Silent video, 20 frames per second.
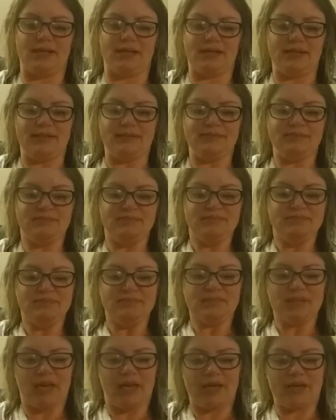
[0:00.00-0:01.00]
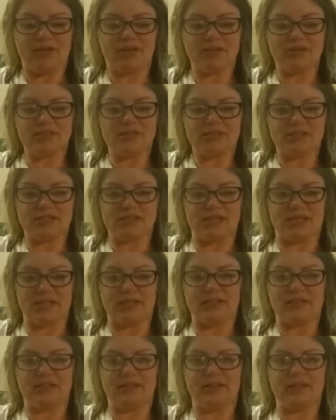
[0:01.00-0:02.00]
and I could
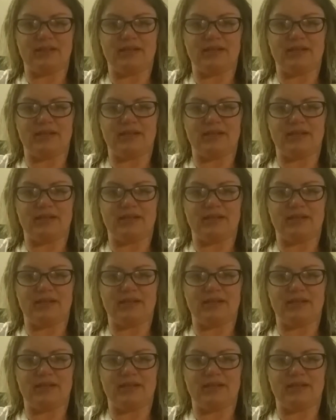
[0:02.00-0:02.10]
sit